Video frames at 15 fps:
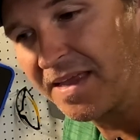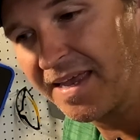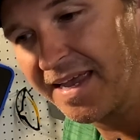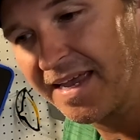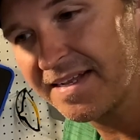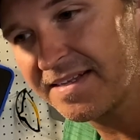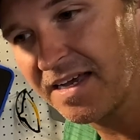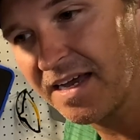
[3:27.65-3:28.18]

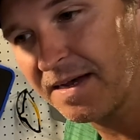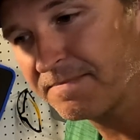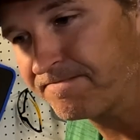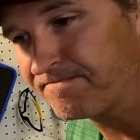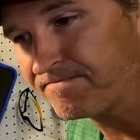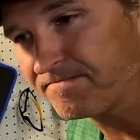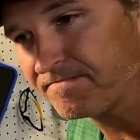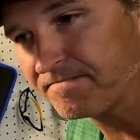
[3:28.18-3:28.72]
and
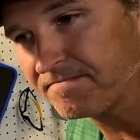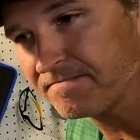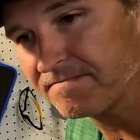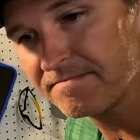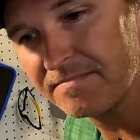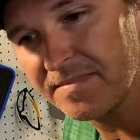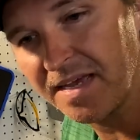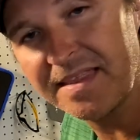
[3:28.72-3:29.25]

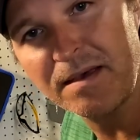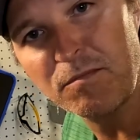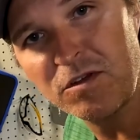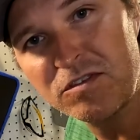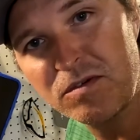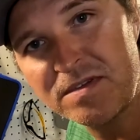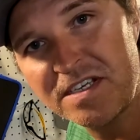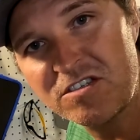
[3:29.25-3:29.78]
then
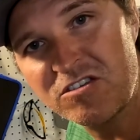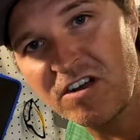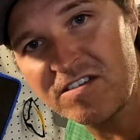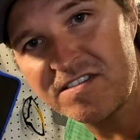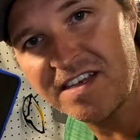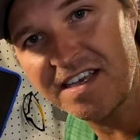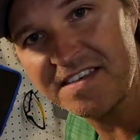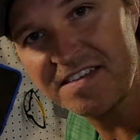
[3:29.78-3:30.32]
we'll do a
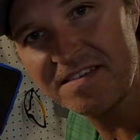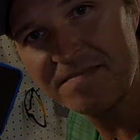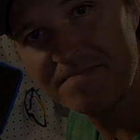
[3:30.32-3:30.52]
discharge test.